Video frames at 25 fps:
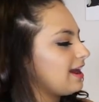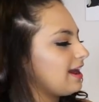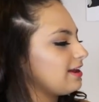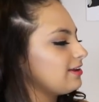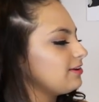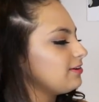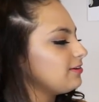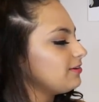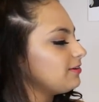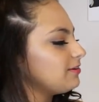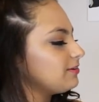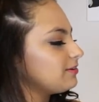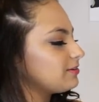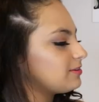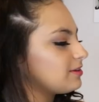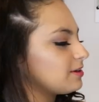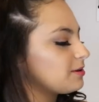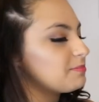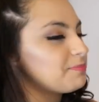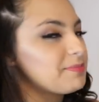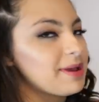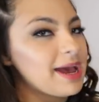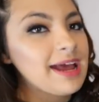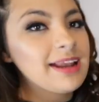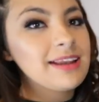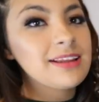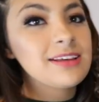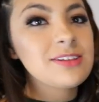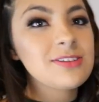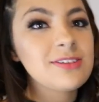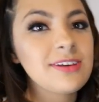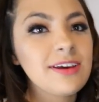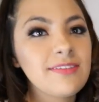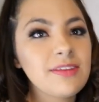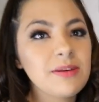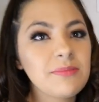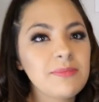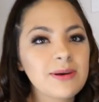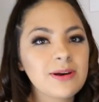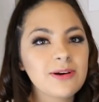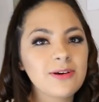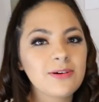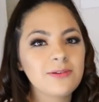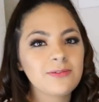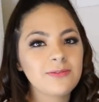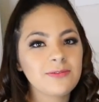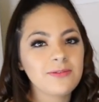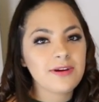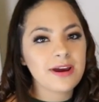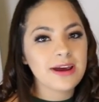I know they're banned because you have the big
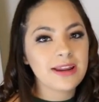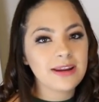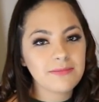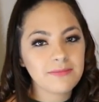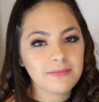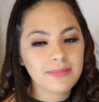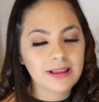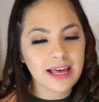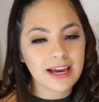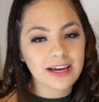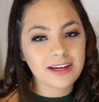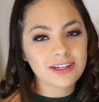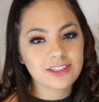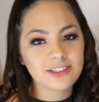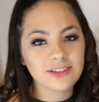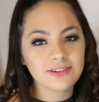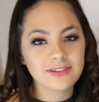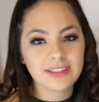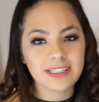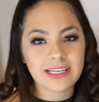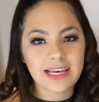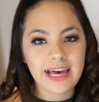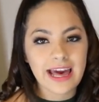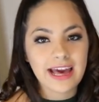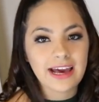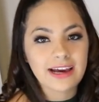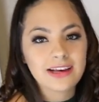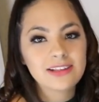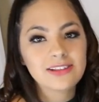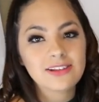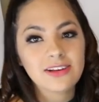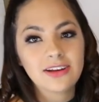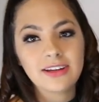old red and black shirt with the X